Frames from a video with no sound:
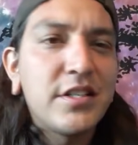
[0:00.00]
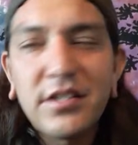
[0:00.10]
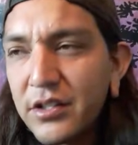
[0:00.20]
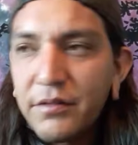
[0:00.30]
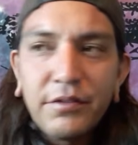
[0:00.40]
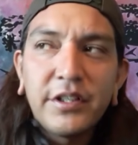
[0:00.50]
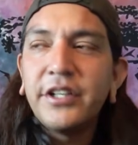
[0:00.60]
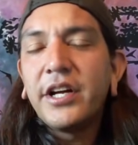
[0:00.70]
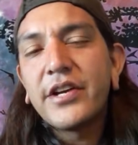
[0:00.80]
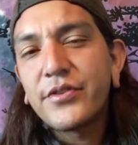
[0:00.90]
Just look for it.
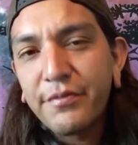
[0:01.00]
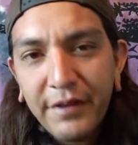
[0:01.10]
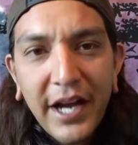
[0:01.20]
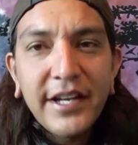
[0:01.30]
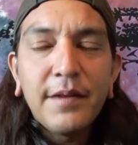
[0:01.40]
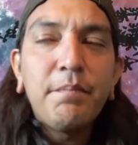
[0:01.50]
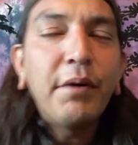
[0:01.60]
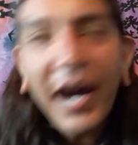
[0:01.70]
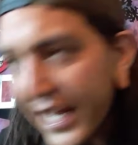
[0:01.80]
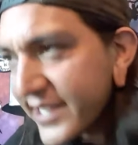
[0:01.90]
You guys will find it.
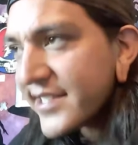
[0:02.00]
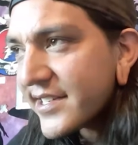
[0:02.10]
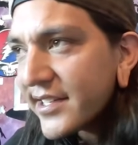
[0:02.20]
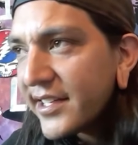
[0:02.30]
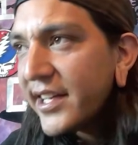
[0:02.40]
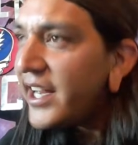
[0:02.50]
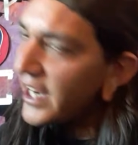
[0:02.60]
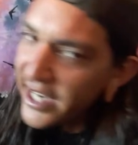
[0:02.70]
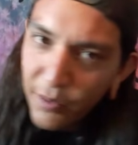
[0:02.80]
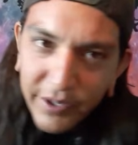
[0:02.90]
But
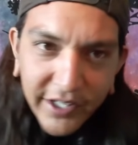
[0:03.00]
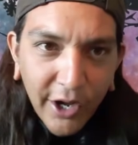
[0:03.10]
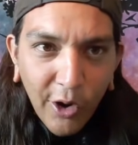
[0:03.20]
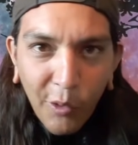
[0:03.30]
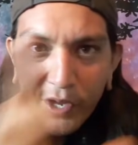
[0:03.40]
here we go